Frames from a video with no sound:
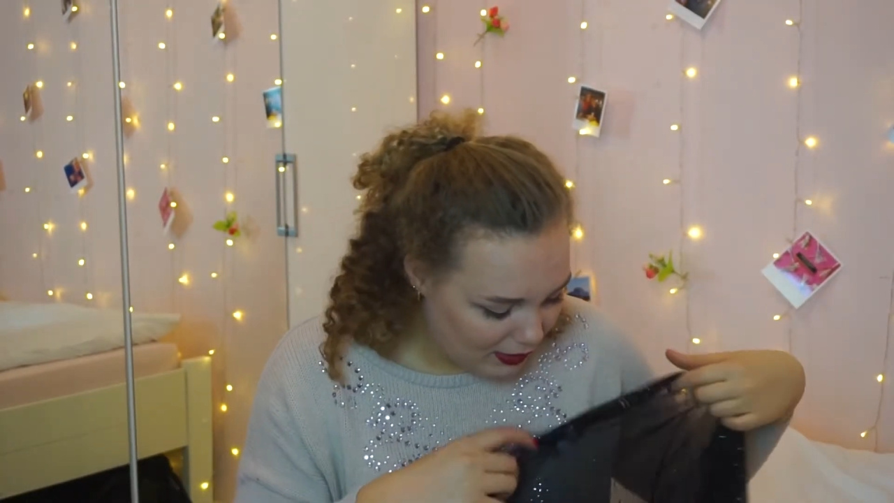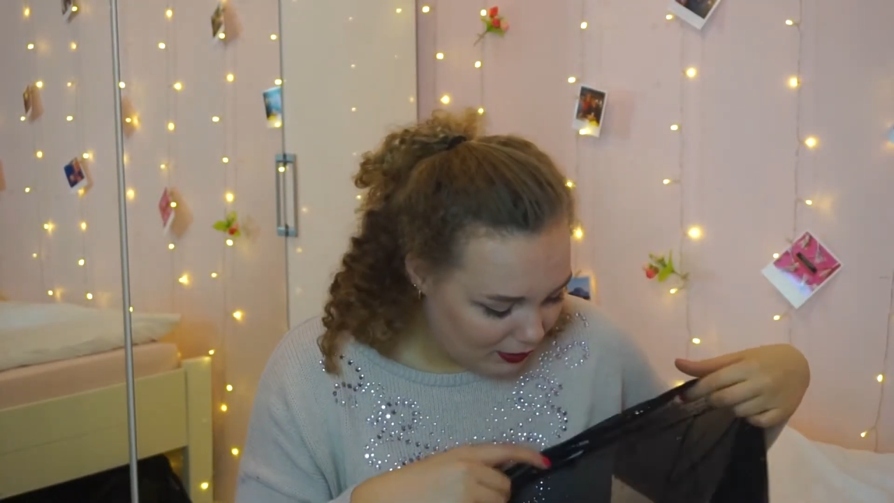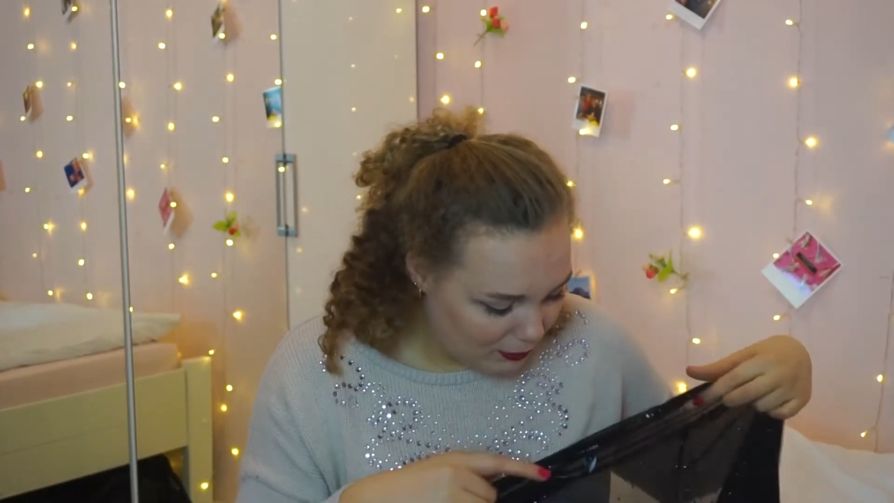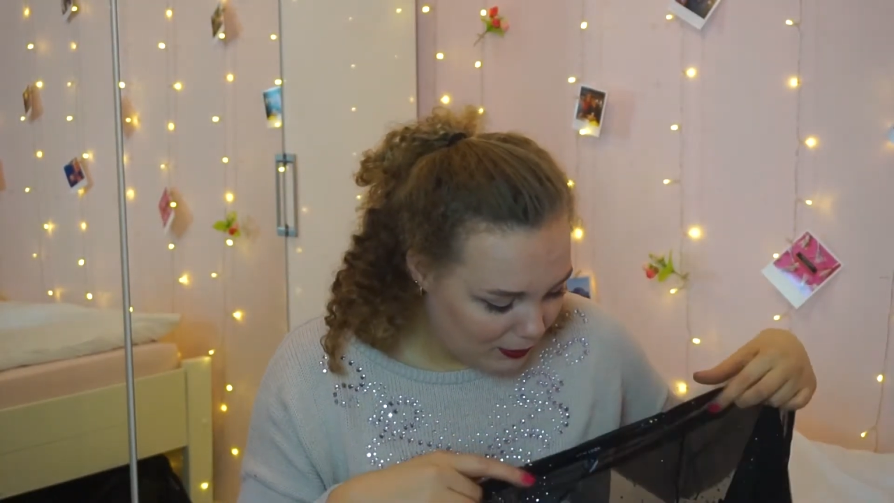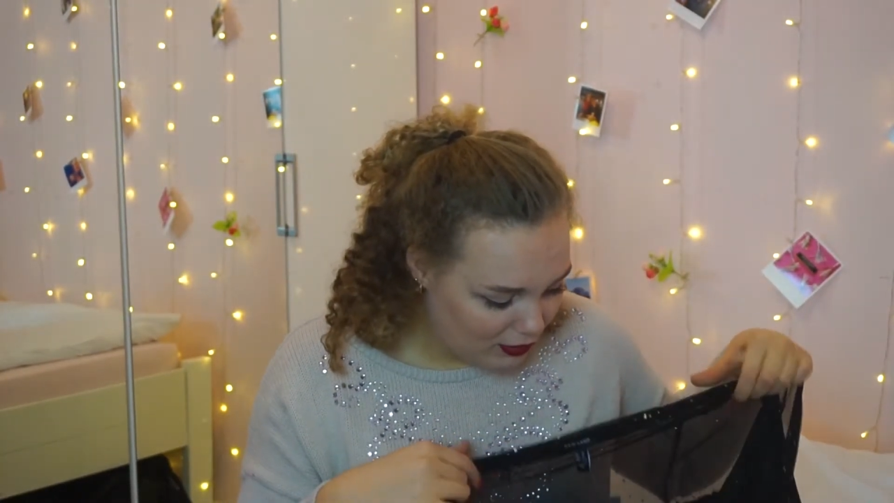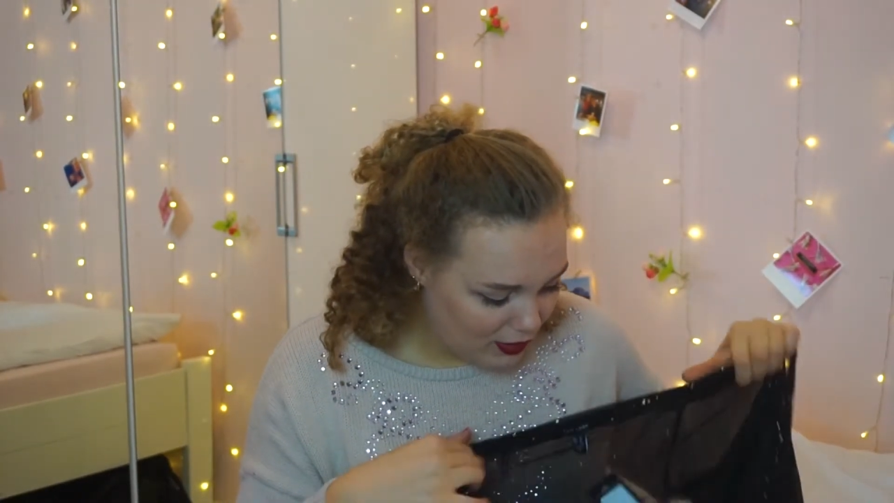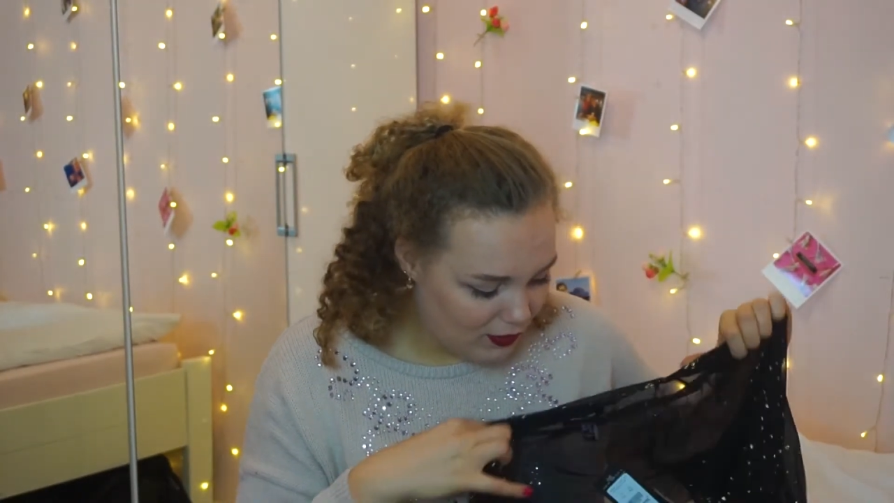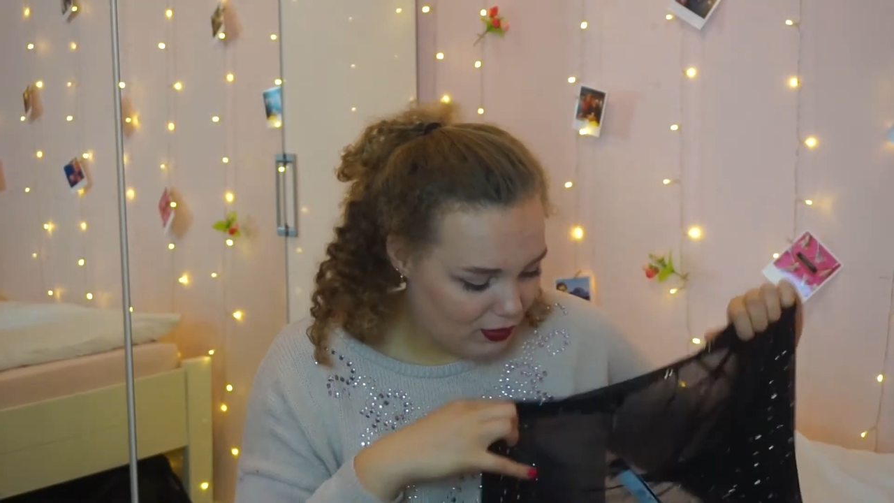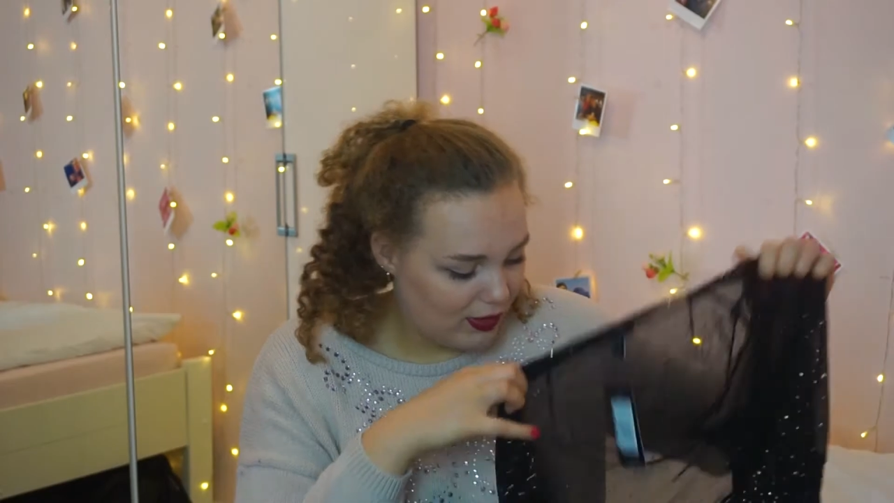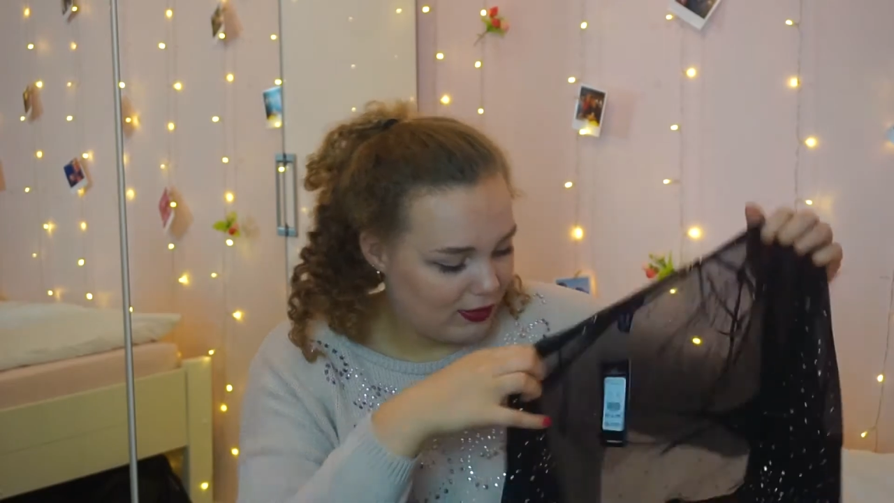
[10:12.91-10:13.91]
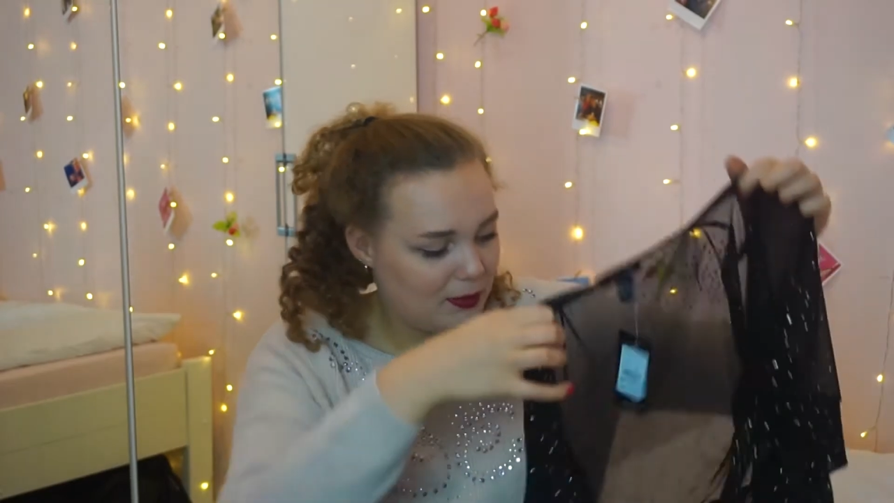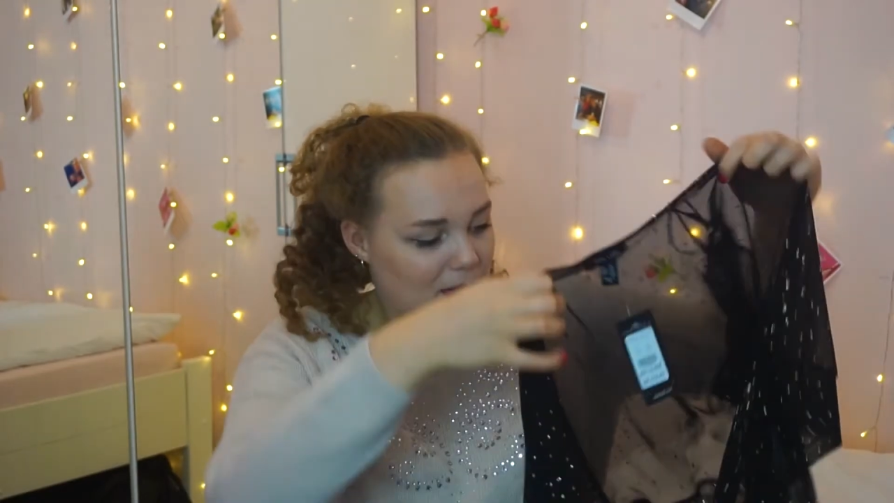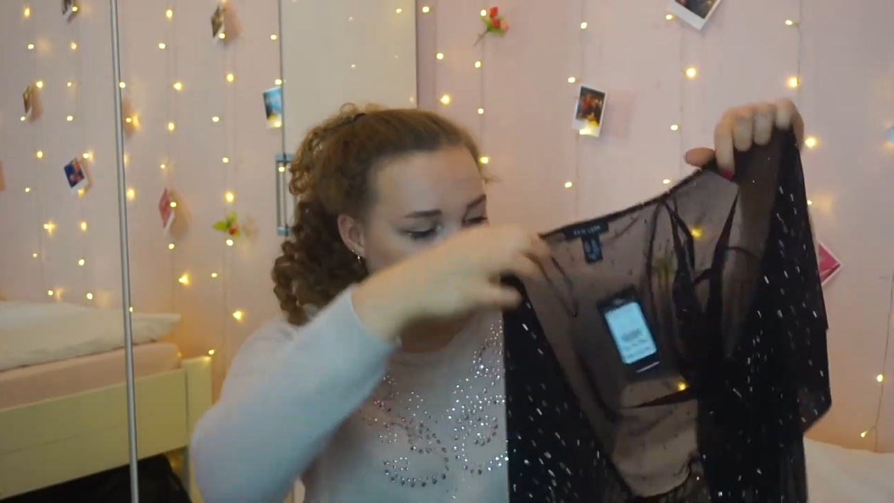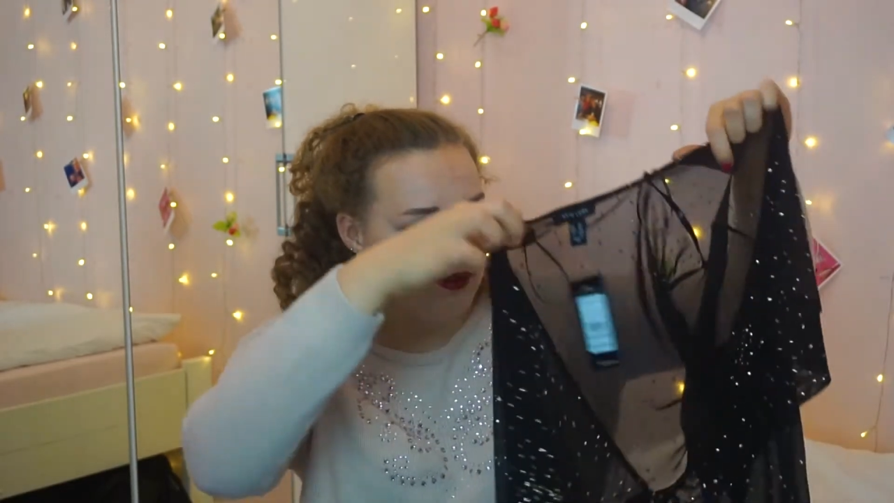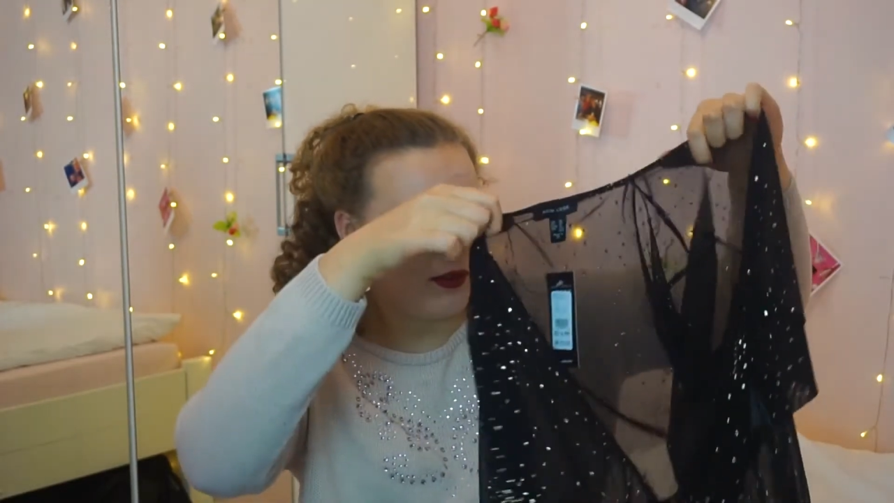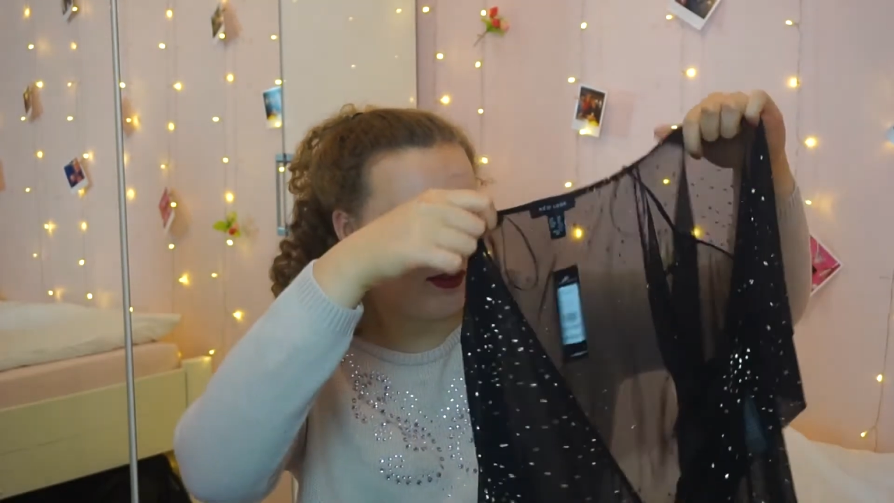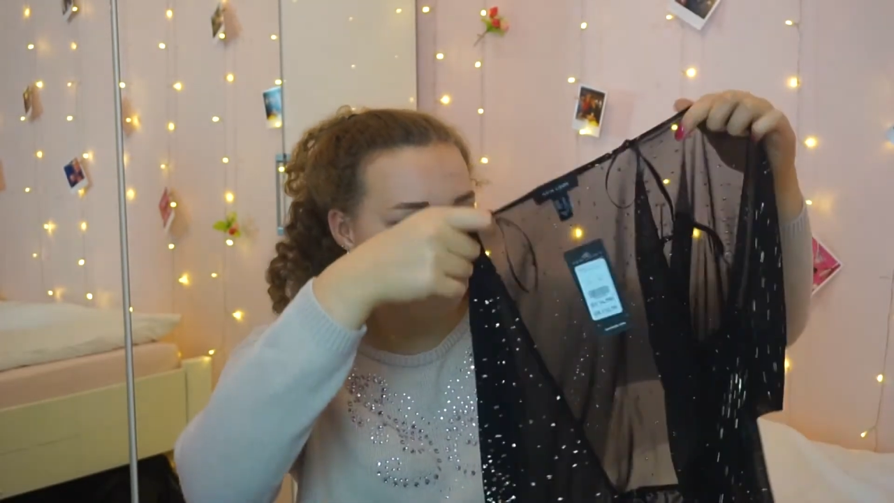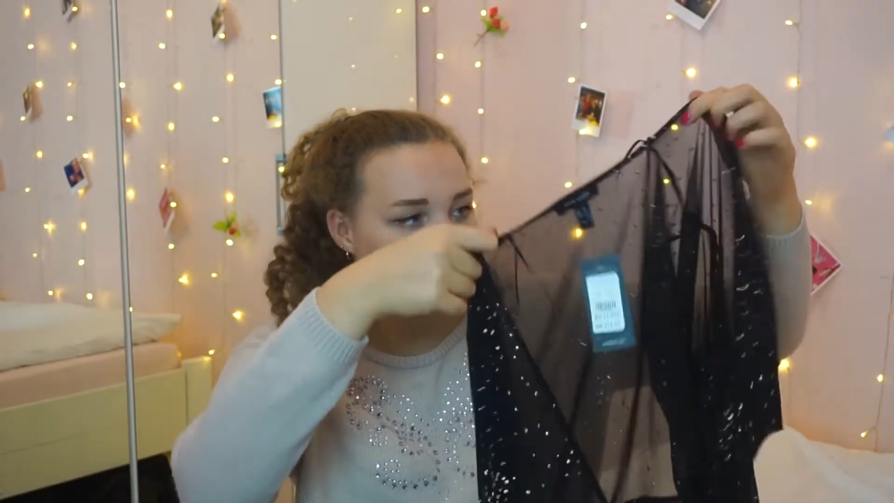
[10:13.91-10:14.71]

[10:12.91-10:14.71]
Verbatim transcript: especially over Christmas,